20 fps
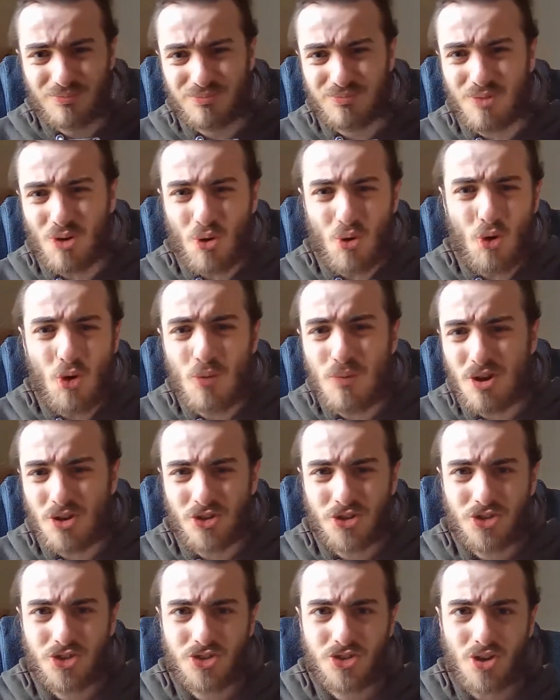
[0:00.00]

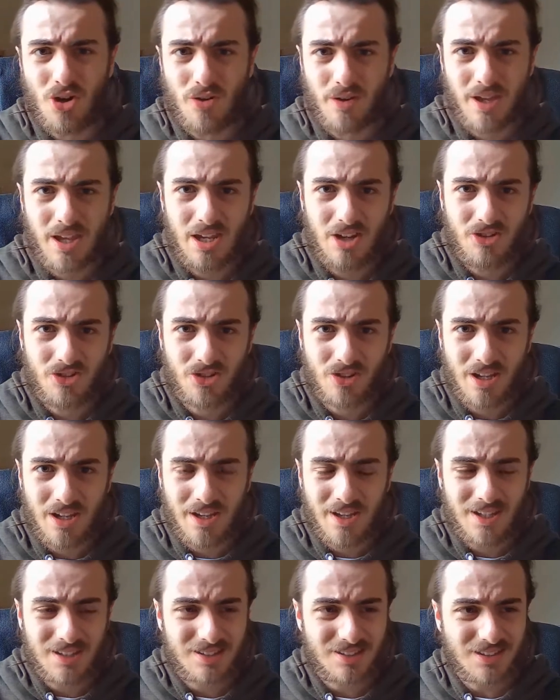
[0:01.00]
almost stockish.
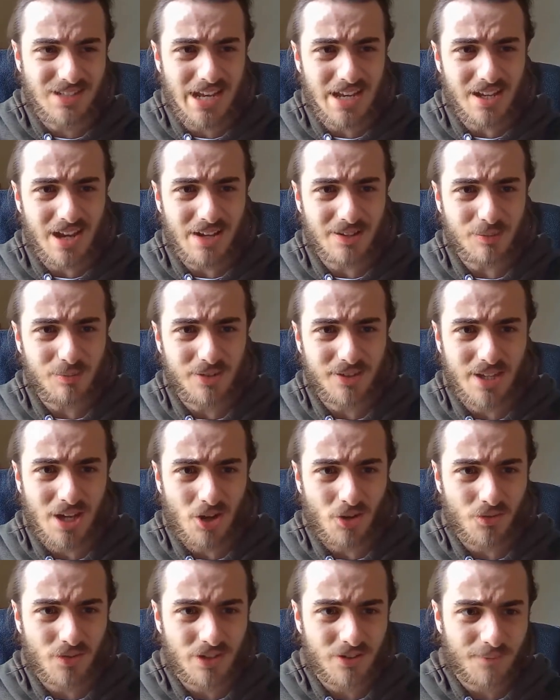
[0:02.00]
Snake Eyes
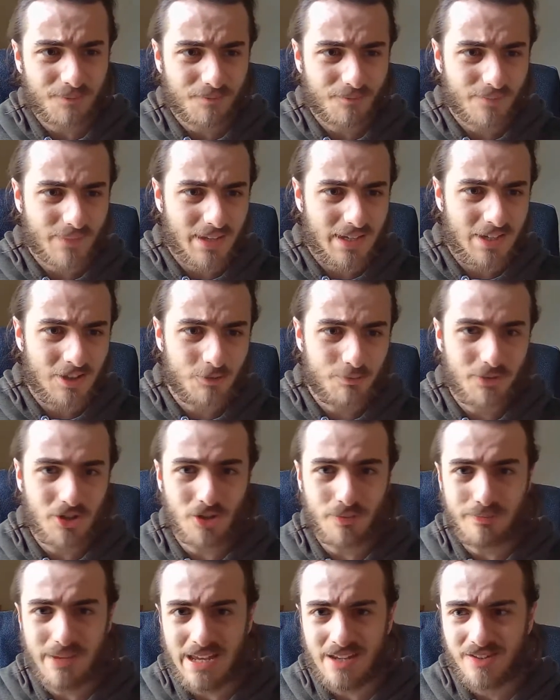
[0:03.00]
himself is your
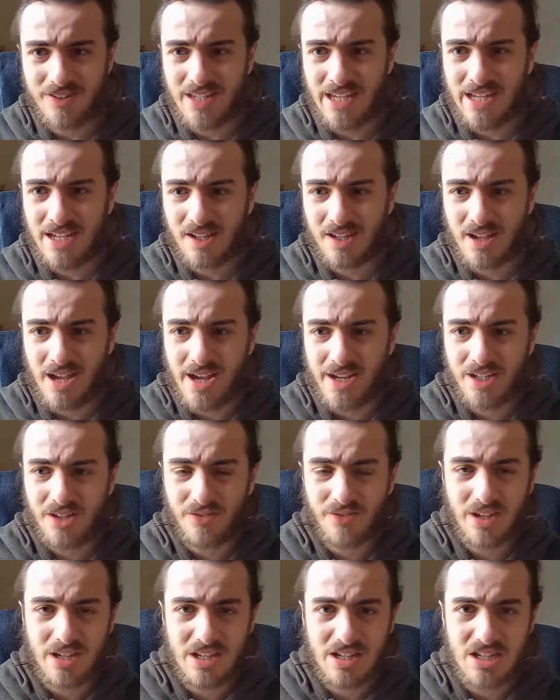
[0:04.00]
basic kind
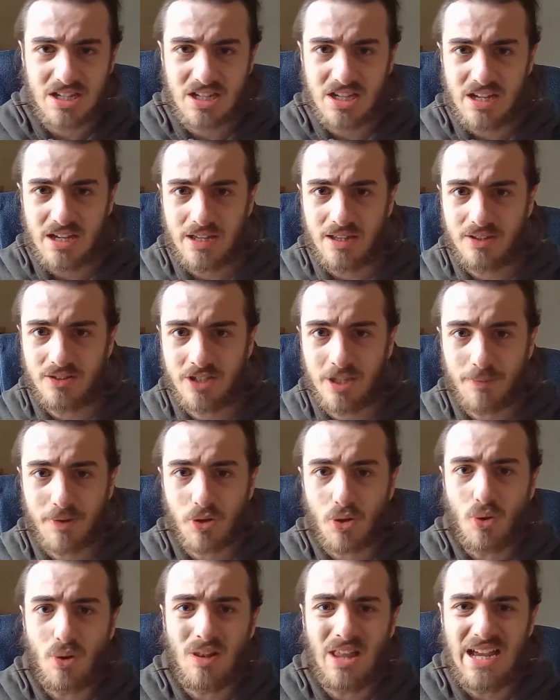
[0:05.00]
of
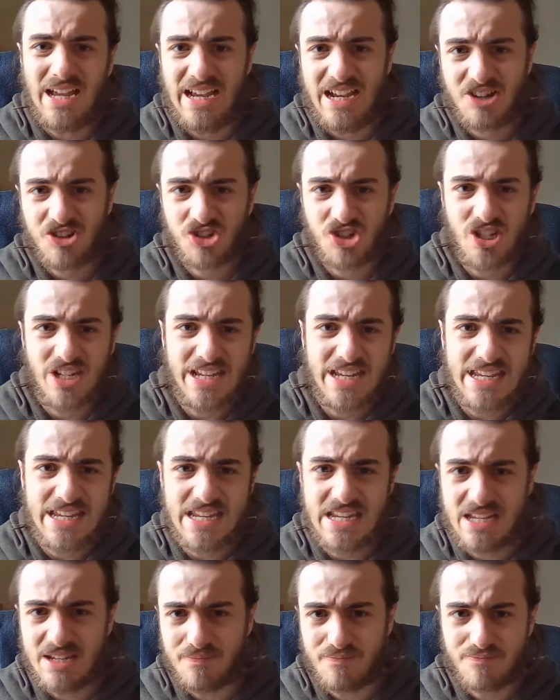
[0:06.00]
typical
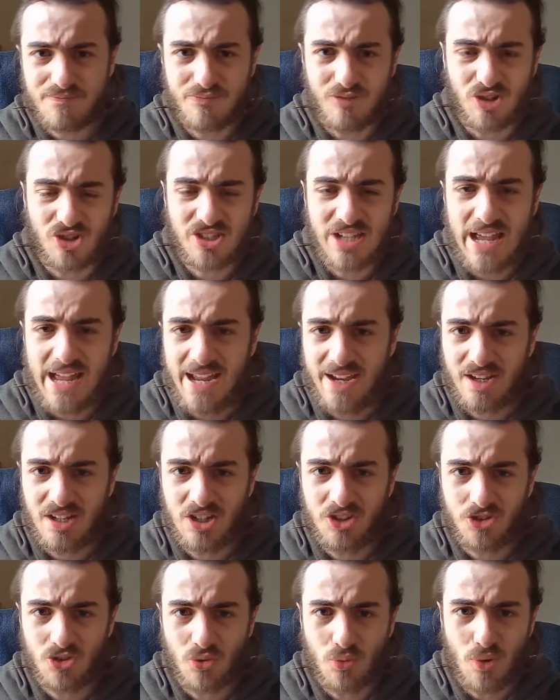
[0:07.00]
actiony
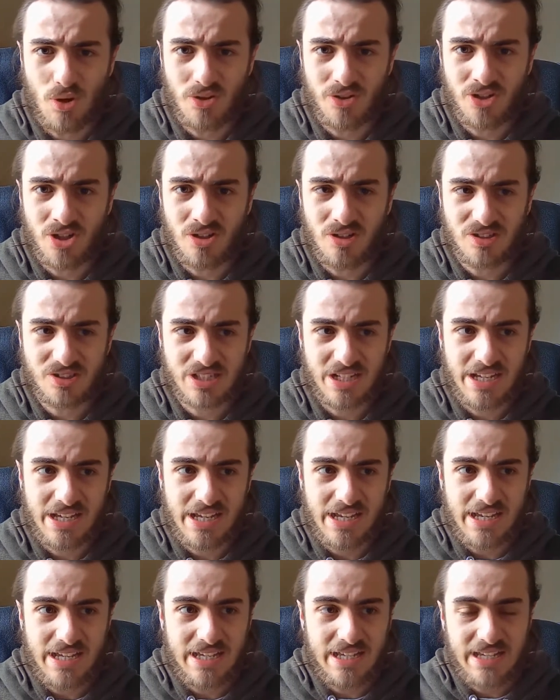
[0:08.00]
protagonist or whatnot,
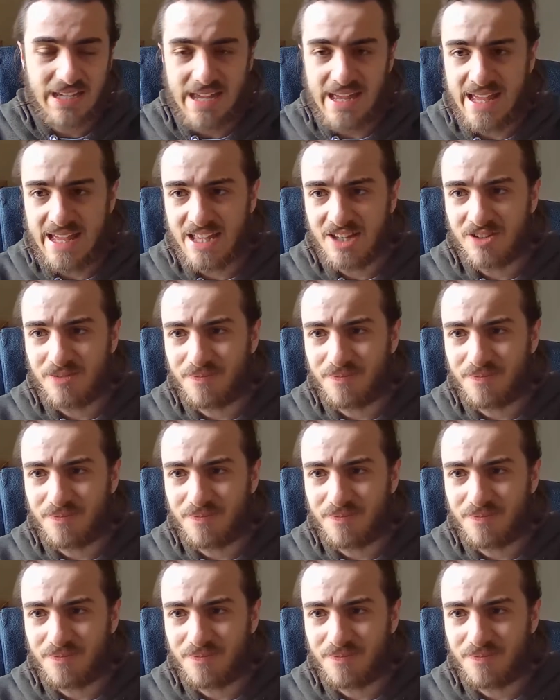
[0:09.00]
and